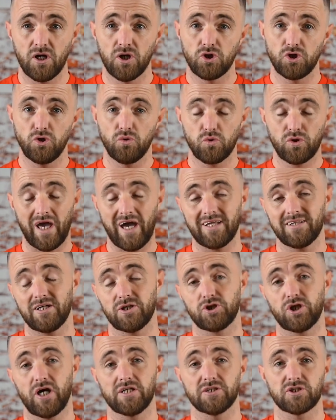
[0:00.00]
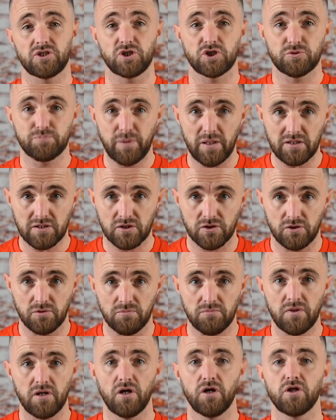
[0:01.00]
you get the chance to speak to
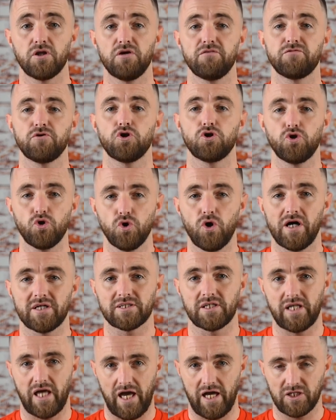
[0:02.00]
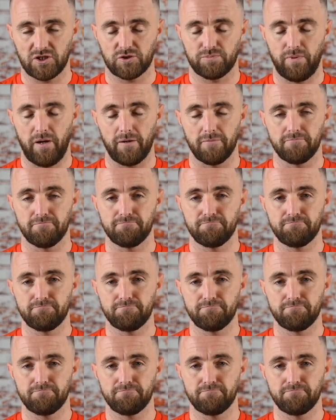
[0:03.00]
them, they view you as an expert.